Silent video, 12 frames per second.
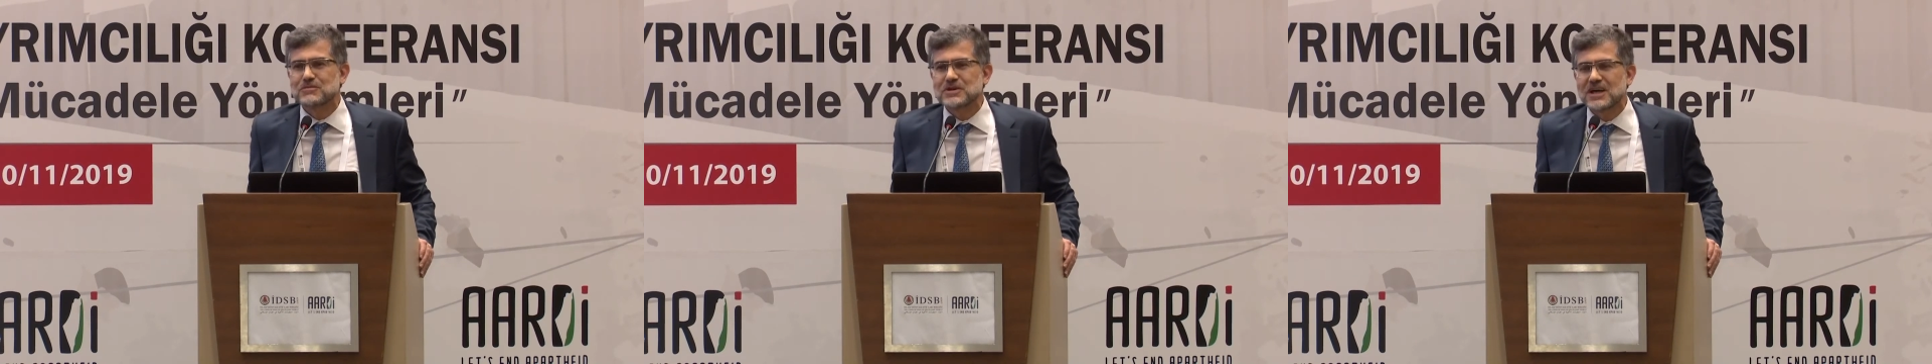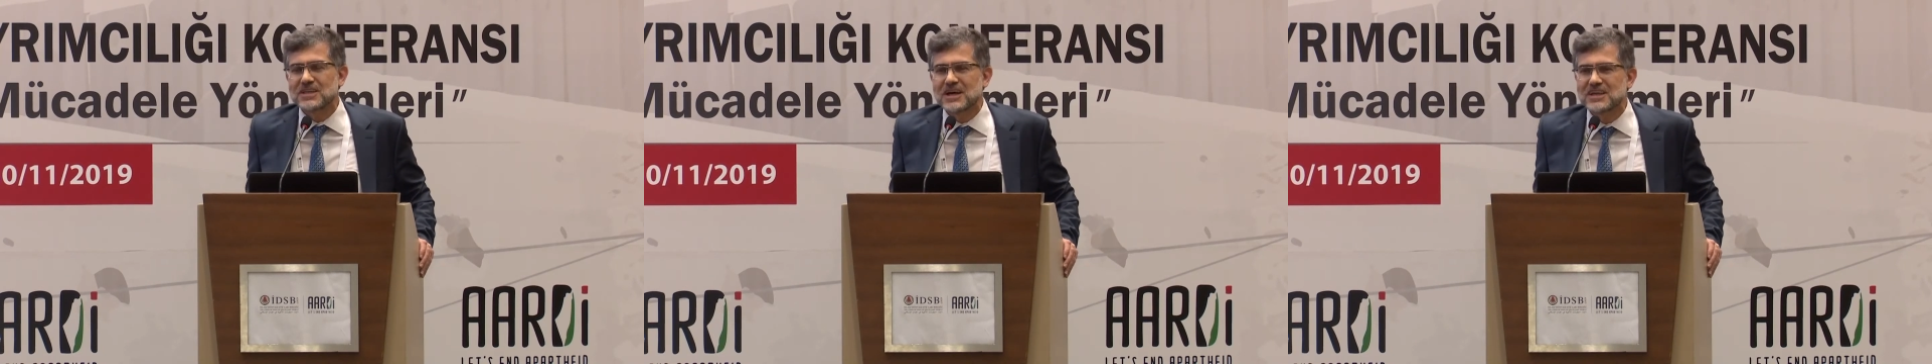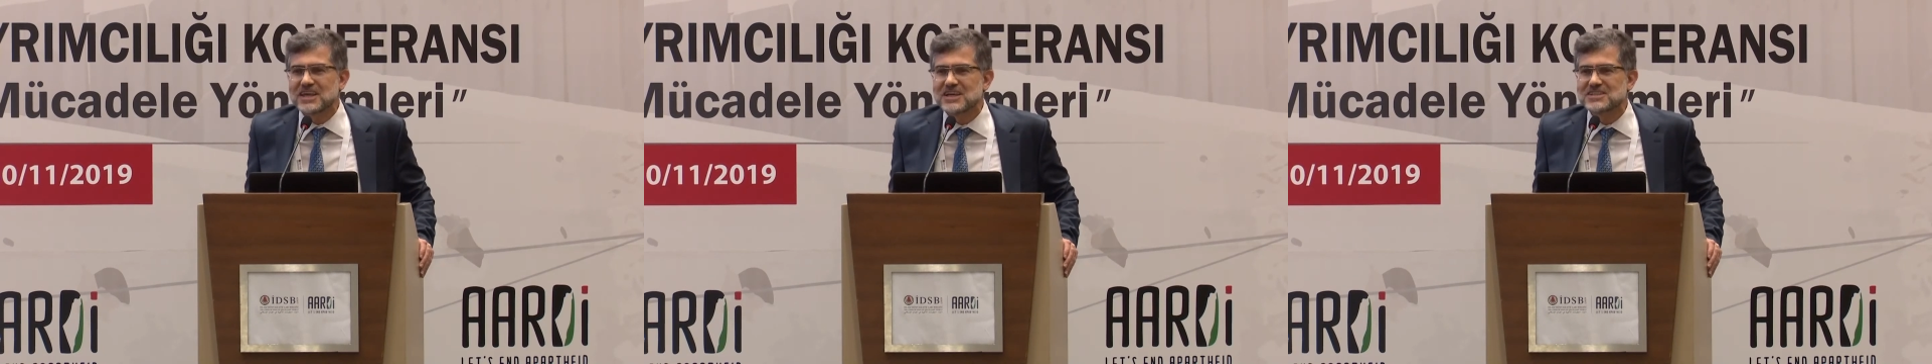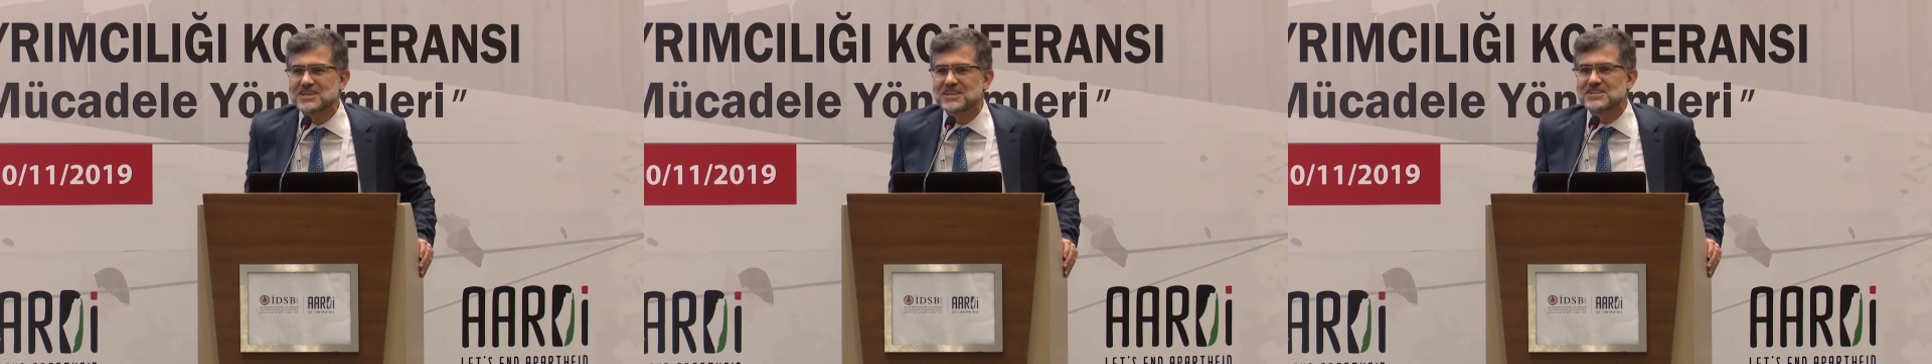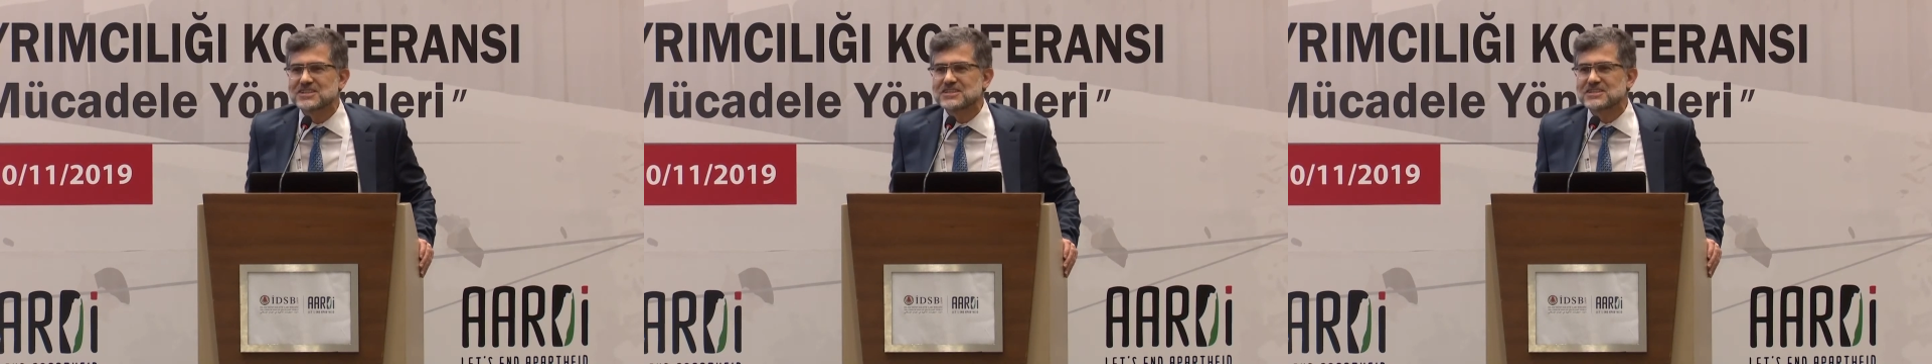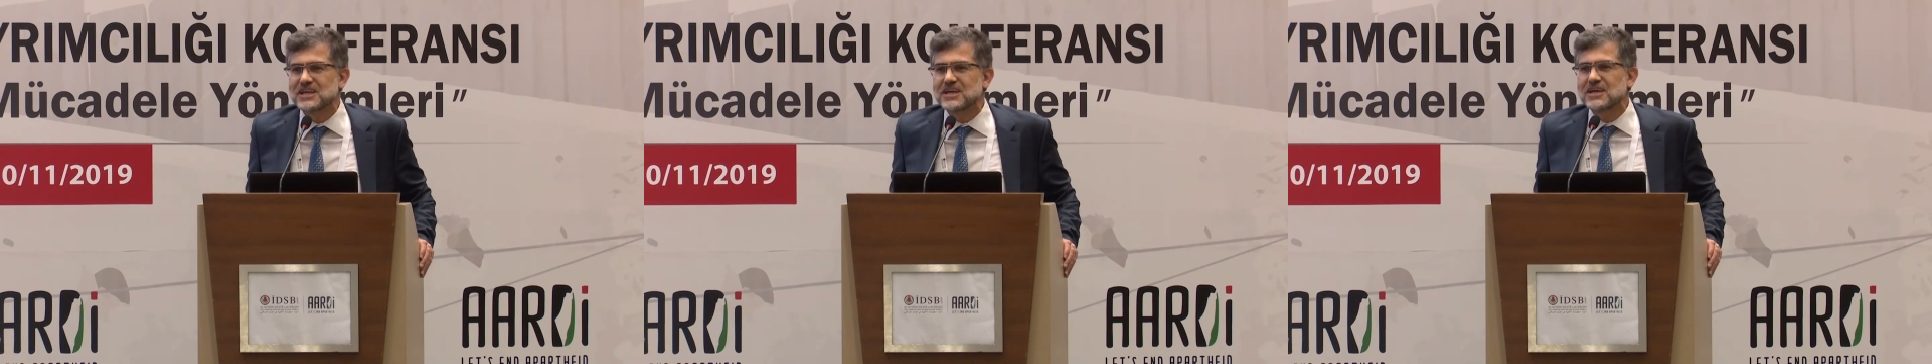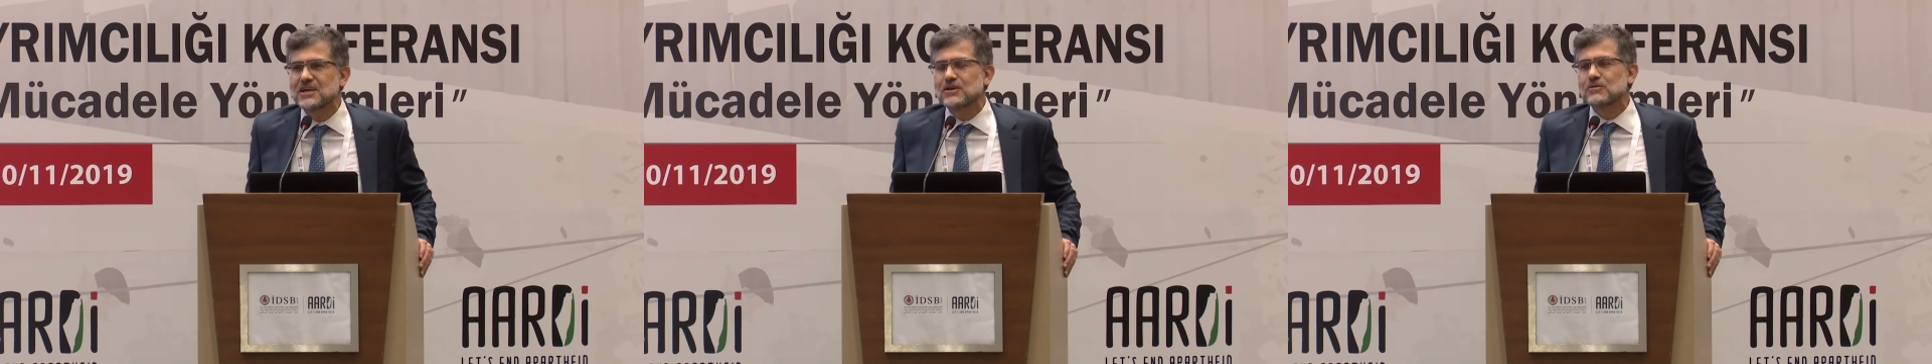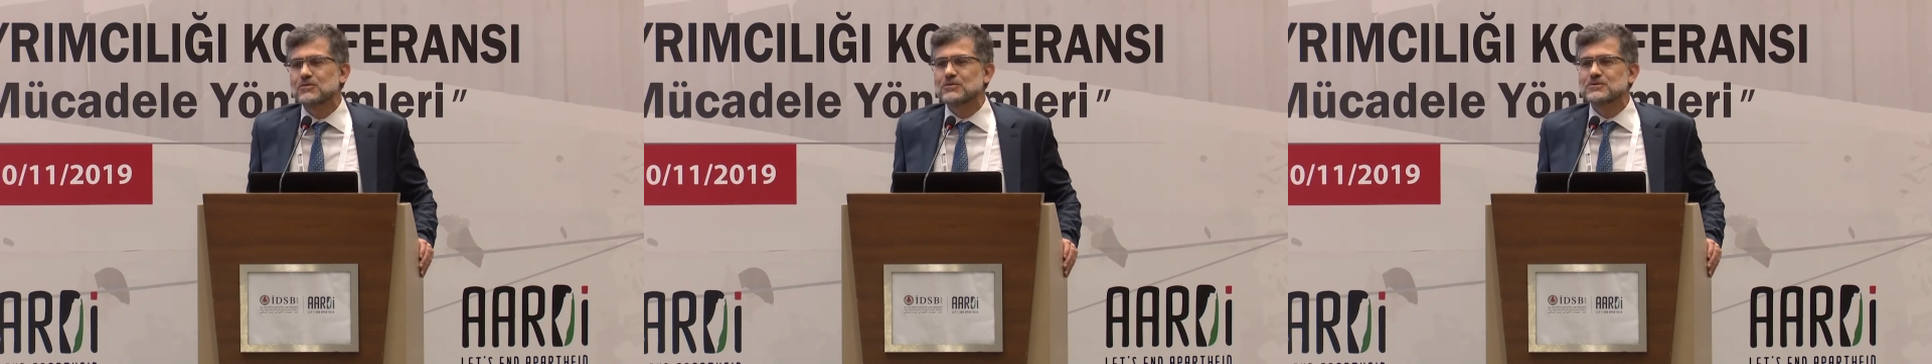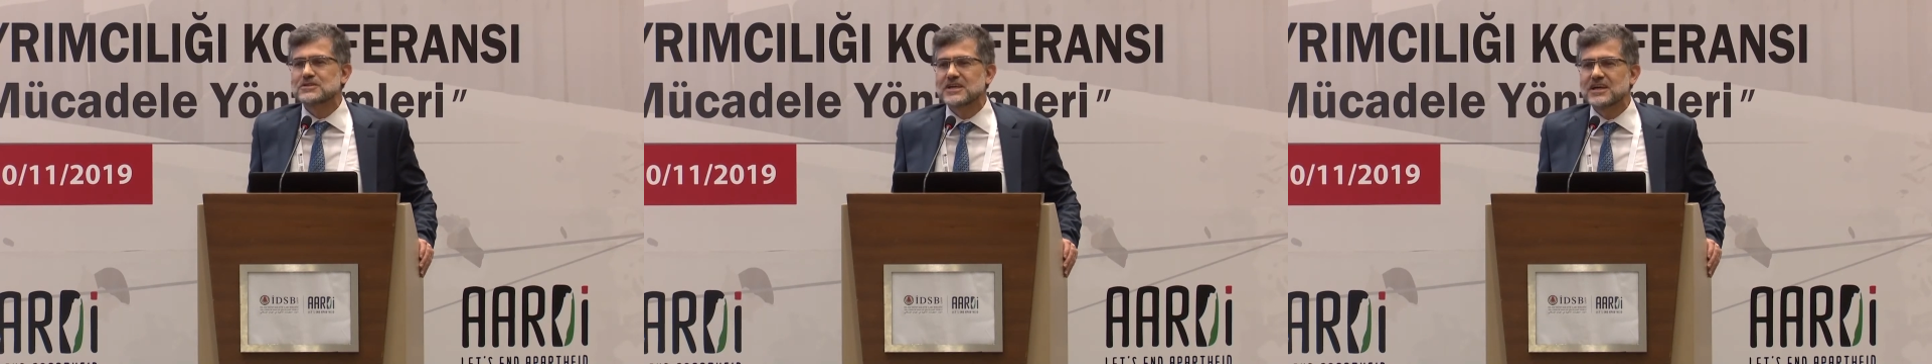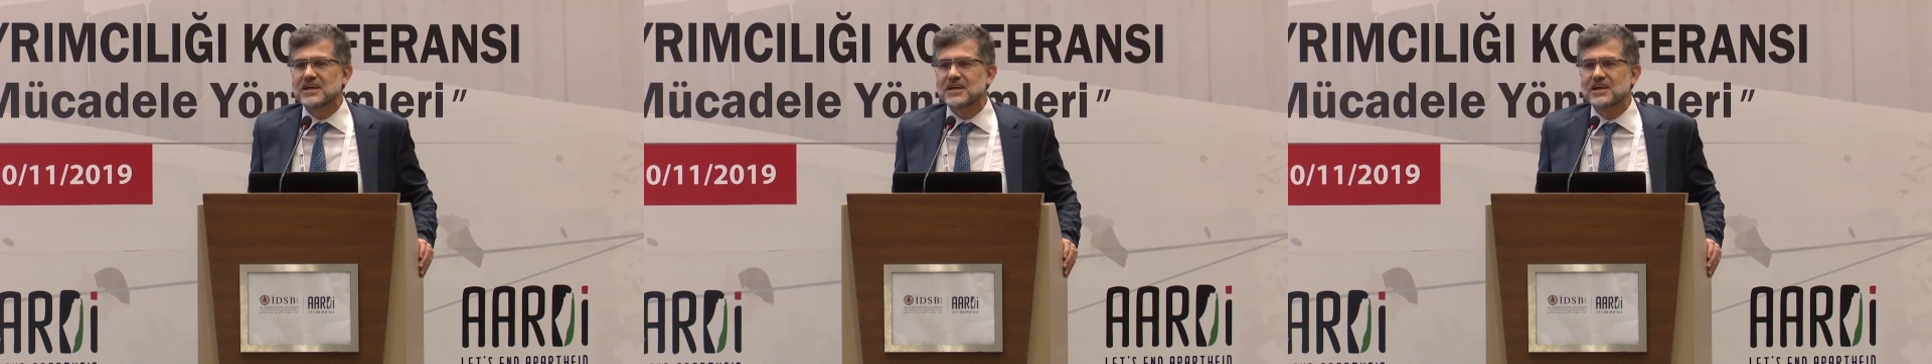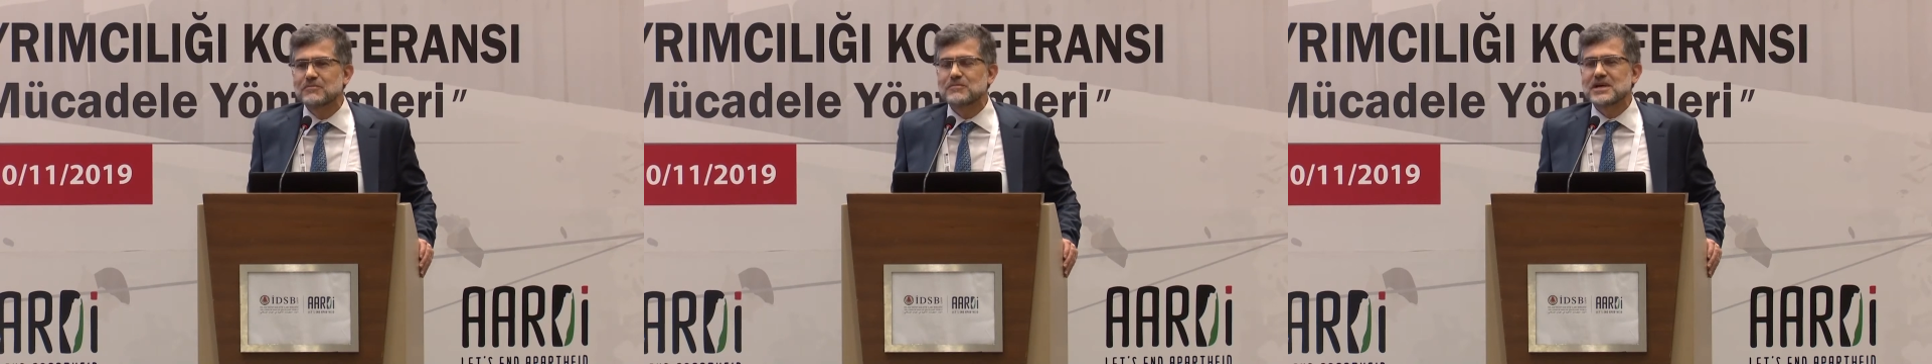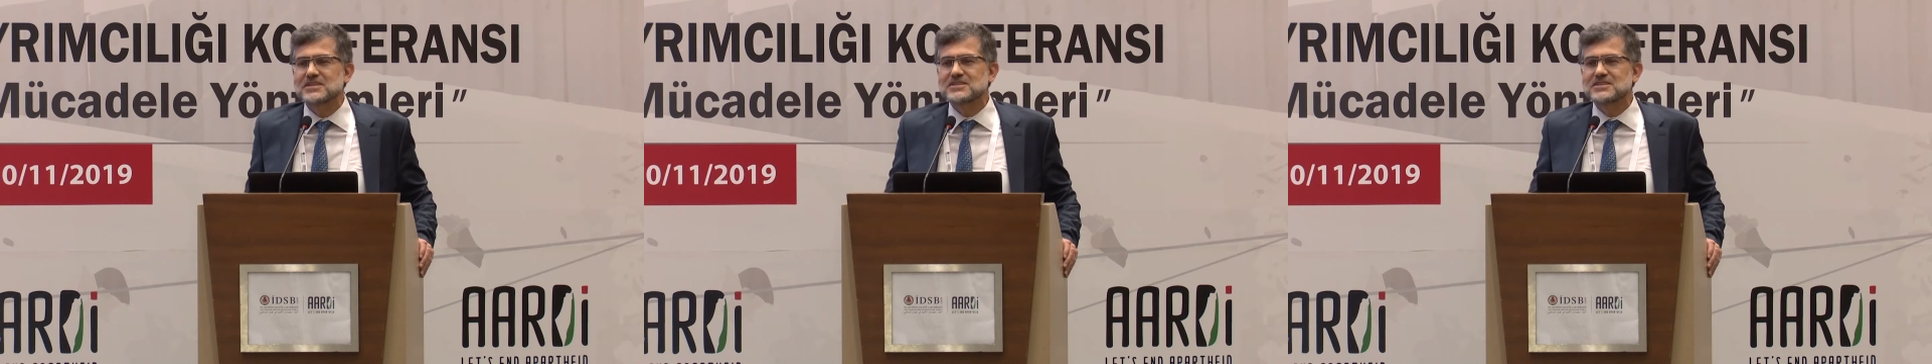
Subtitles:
hasanat that you get.